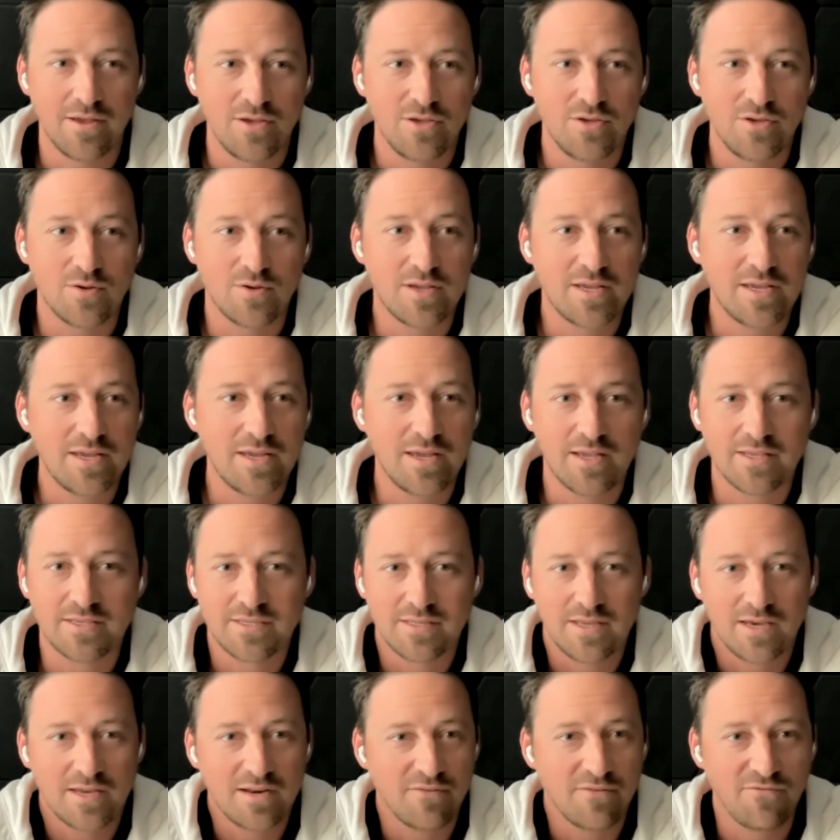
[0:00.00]
It's
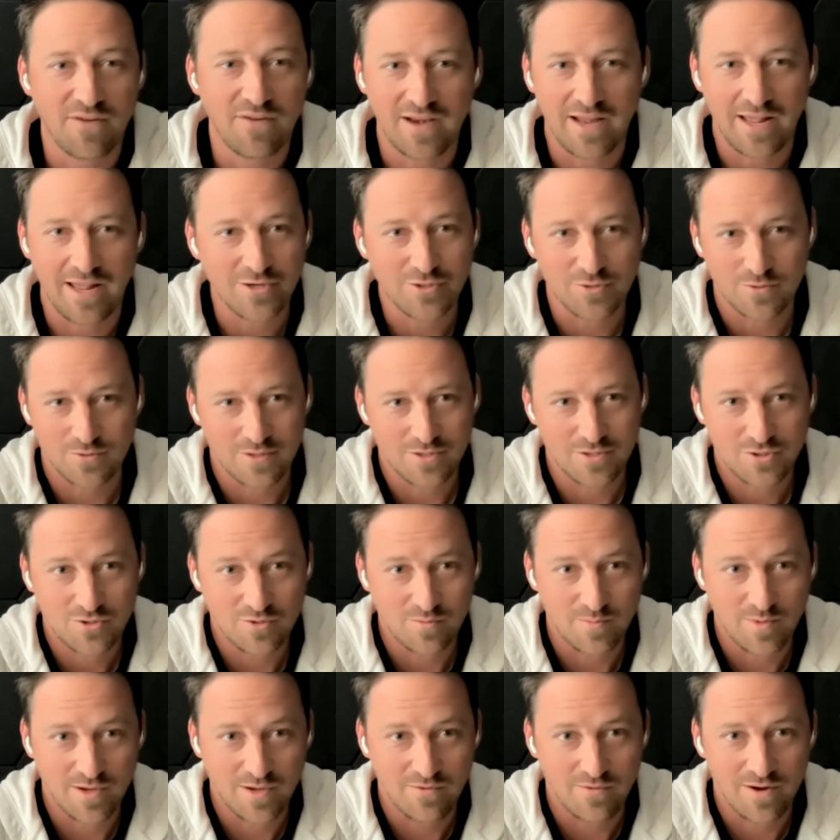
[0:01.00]
not a financial
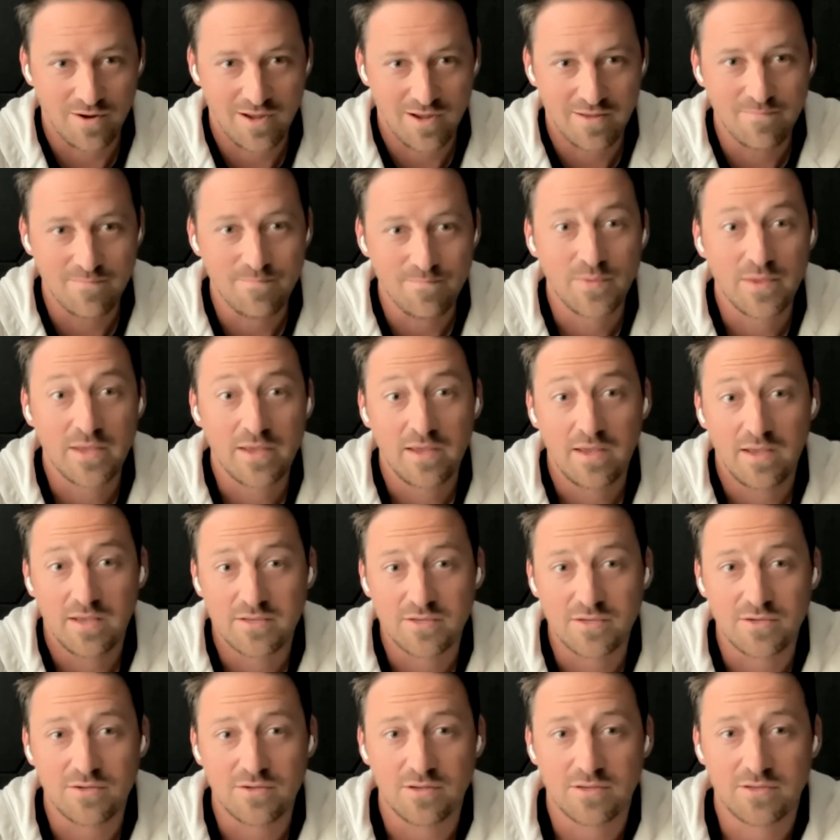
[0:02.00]
instrument, right?
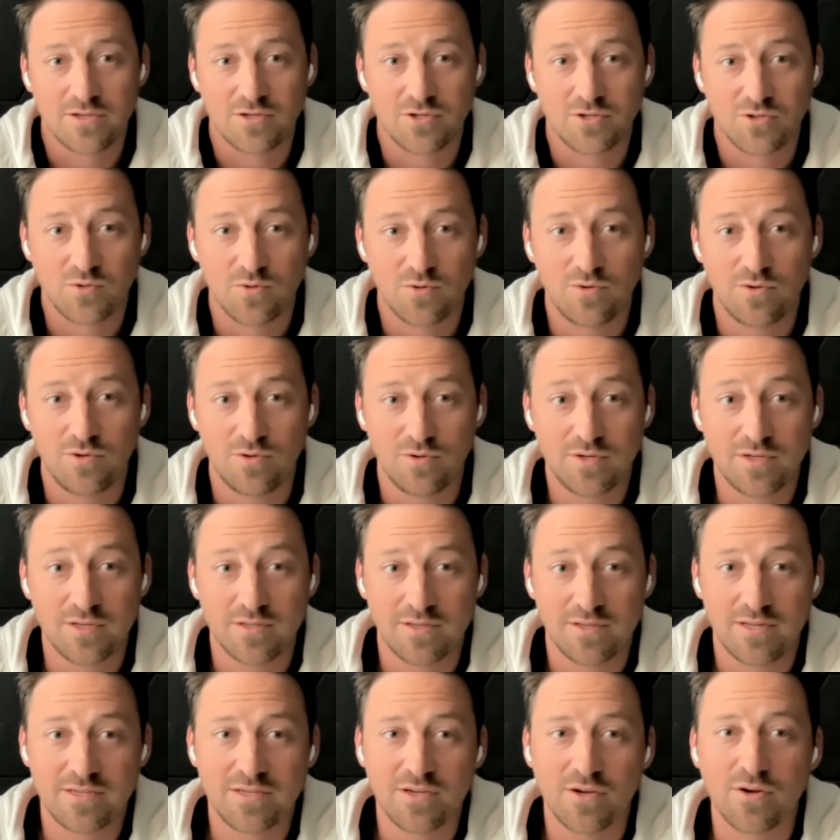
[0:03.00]
It's a true
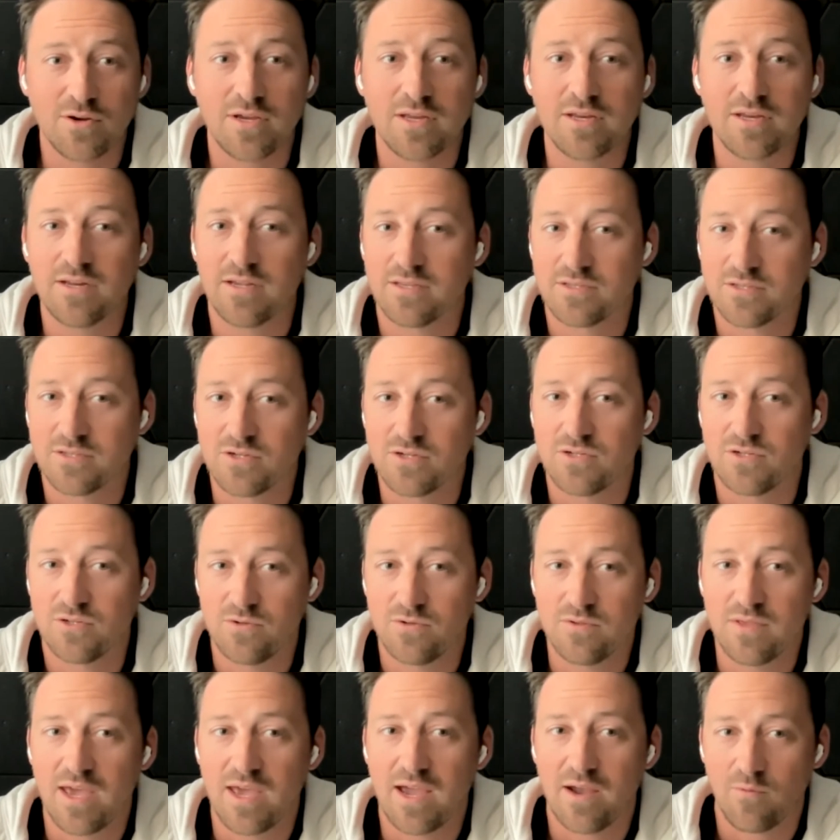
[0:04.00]
utility token. And to
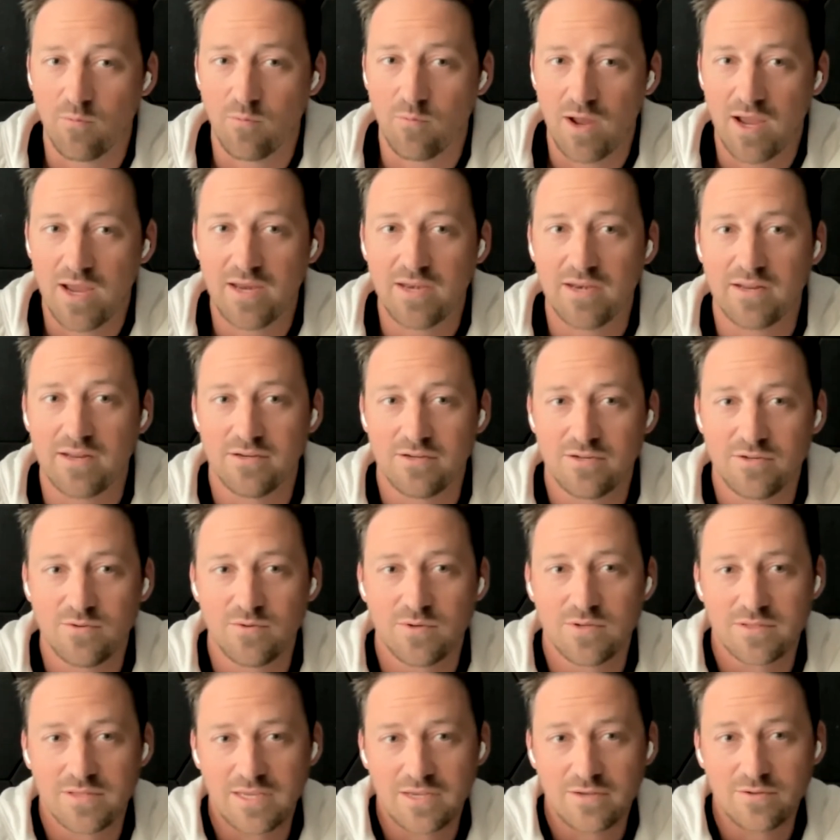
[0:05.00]
do that right and do
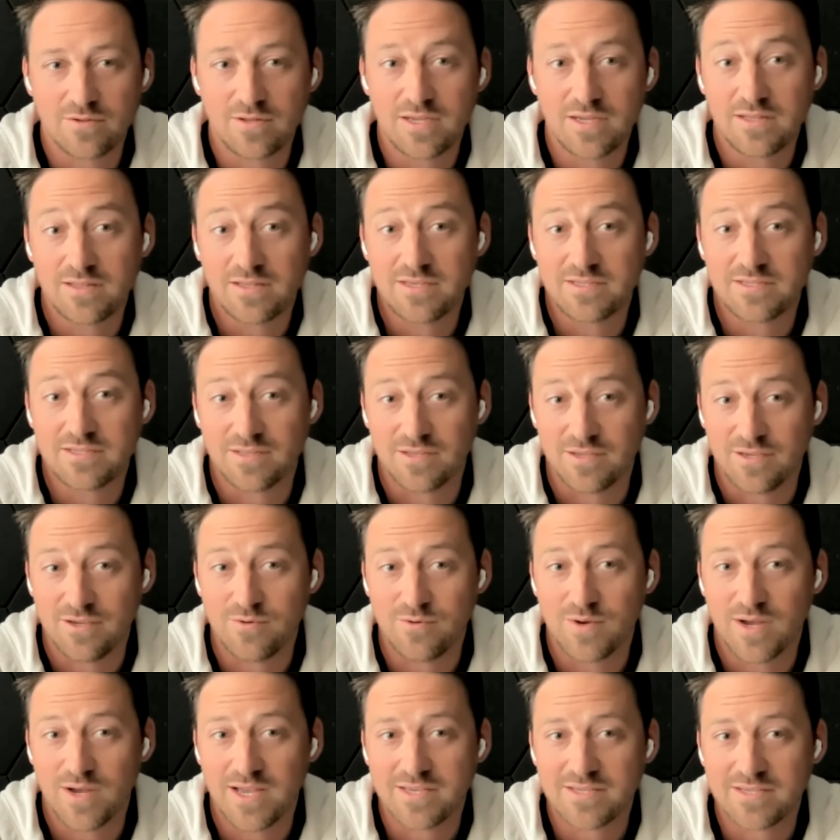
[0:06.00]
it legally, at least in the
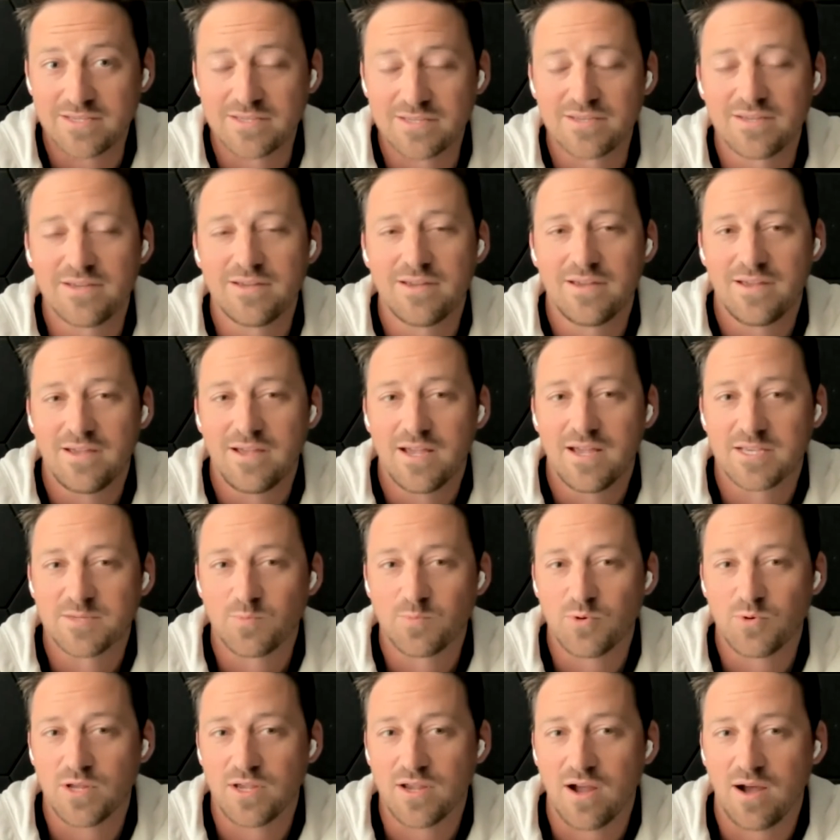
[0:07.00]
US, is
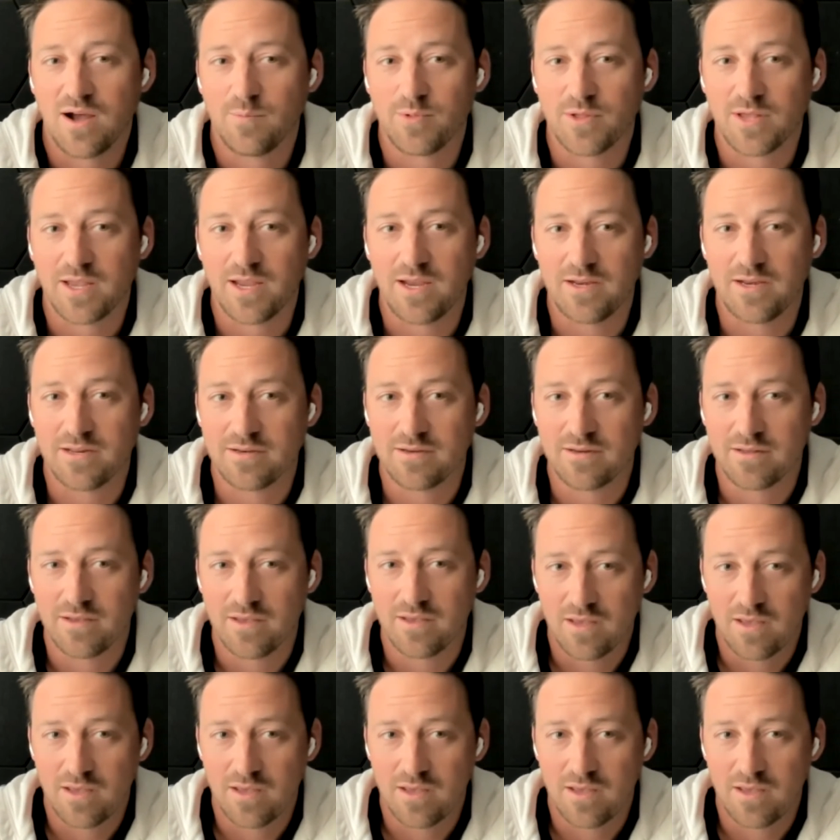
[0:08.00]
pretty complicated.